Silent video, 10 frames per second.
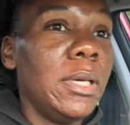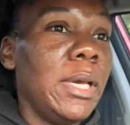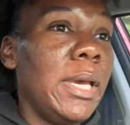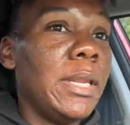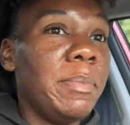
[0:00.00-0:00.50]

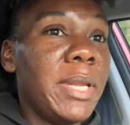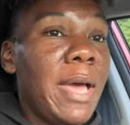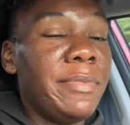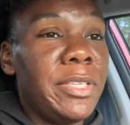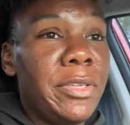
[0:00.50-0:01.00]
and I'm gonna
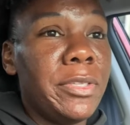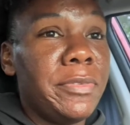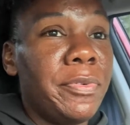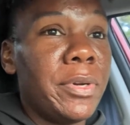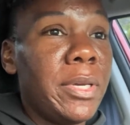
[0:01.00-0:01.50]
have to do this
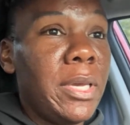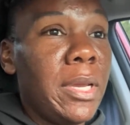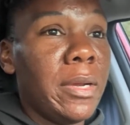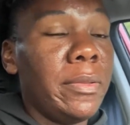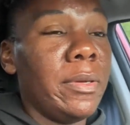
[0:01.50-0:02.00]
for a
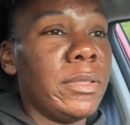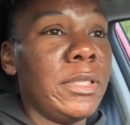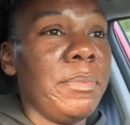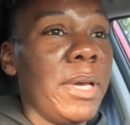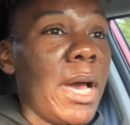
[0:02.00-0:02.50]
year. There's
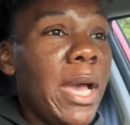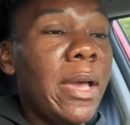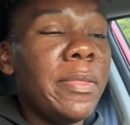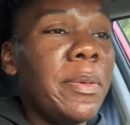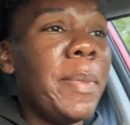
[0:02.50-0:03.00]
some guy
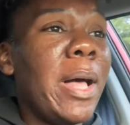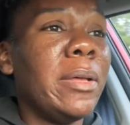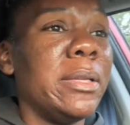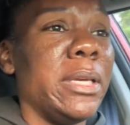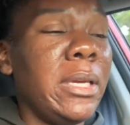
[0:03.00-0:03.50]
on the
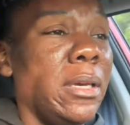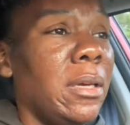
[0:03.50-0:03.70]
balcony.